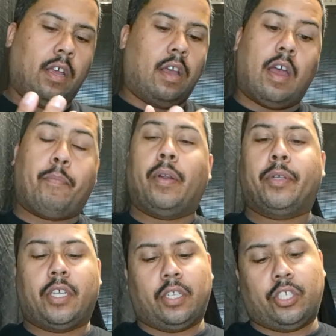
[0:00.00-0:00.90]
I pretty much
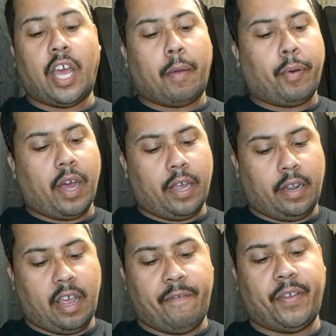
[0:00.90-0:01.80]
hit the jackpot.
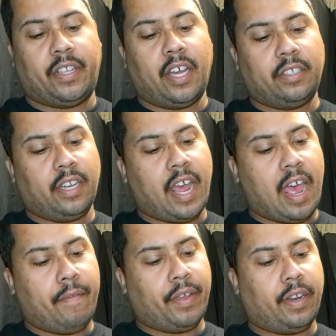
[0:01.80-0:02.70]
If it doesn't
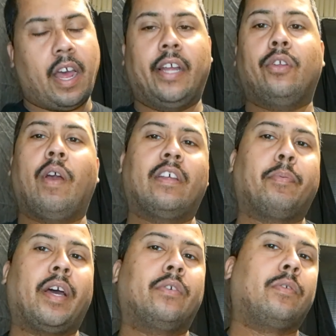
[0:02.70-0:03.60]
have it, I do have
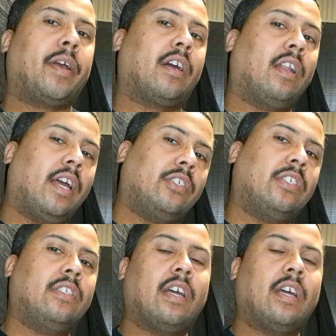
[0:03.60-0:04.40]
spot nose in my collection.